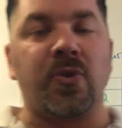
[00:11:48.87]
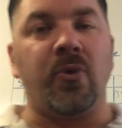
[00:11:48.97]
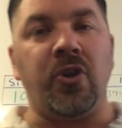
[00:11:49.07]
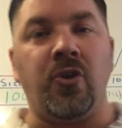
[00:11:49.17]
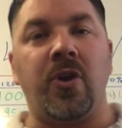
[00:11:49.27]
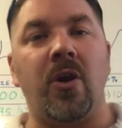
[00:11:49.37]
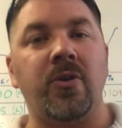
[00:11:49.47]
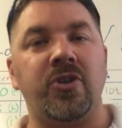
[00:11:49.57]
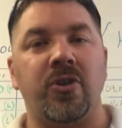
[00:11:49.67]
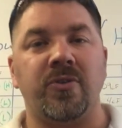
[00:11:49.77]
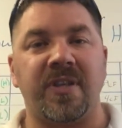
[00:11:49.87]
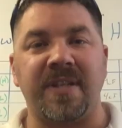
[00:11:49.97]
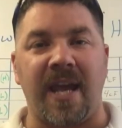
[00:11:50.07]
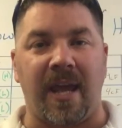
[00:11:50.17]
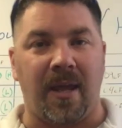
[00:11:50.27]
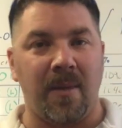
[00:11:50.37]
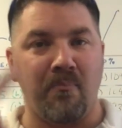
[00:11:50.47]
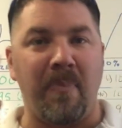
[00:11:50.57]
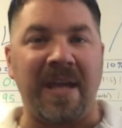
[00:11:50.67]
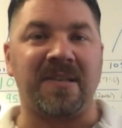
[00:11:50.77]
So when you go to choose a tank,
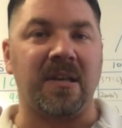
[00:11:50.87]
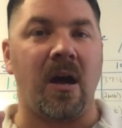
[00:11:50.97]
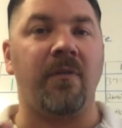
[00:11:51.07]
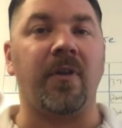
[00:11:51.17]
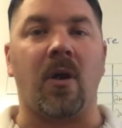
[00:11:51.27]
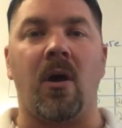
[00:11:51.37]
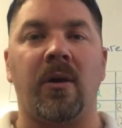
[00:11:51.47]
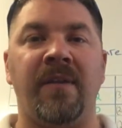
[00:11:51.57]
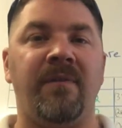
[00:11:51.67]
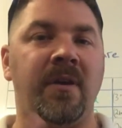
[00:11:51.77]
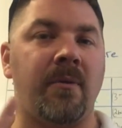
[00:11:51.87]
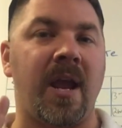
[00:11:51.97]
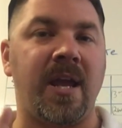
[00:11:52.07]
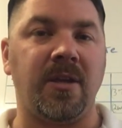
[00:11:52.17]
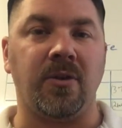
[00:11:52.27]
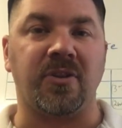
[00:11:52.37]
base it off your RMV rate,